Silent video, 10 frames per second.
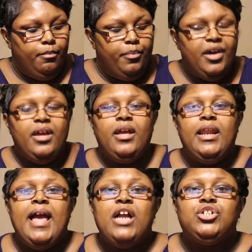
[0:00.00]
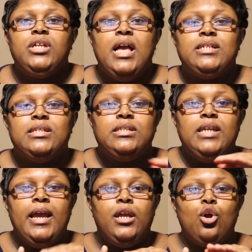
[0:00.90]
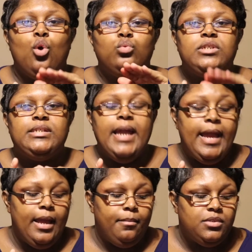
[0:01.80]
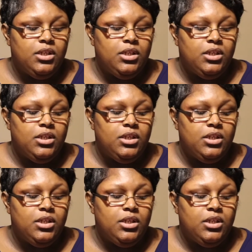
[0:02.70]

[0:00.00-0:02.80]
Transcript: But it actually has the date code stamped